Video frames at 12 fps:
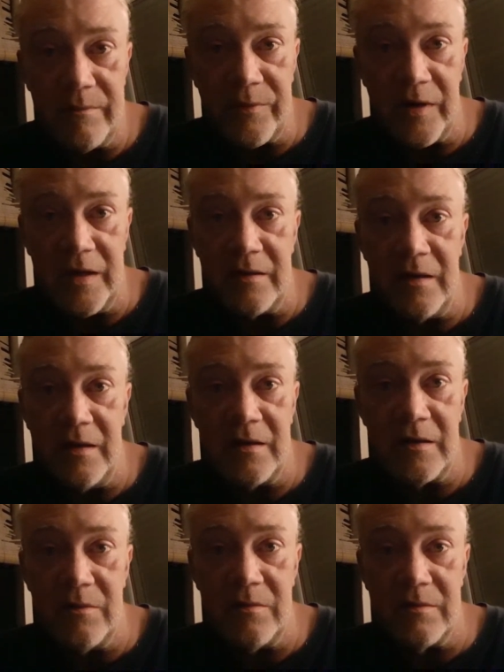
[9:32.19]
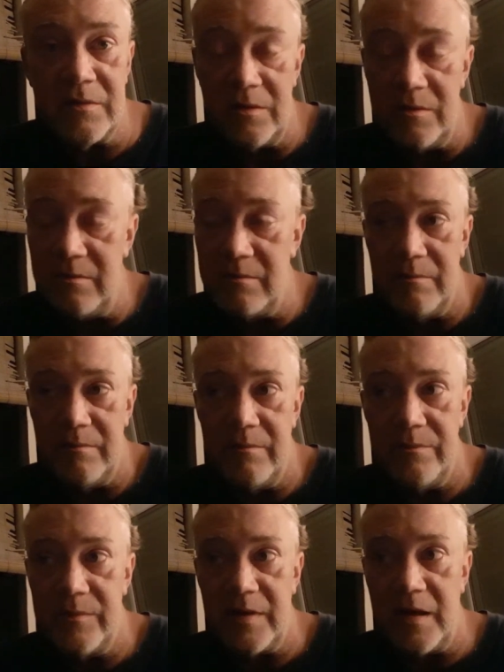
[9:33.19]
Frankly, dude,
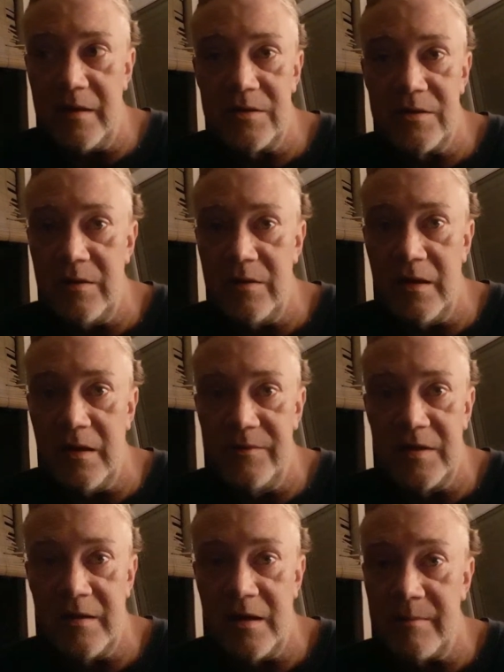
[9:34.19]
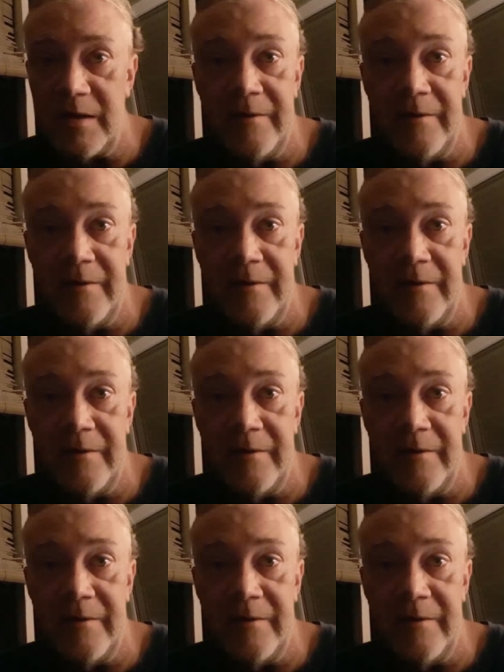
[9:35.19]
Tally showed he loves you there, man.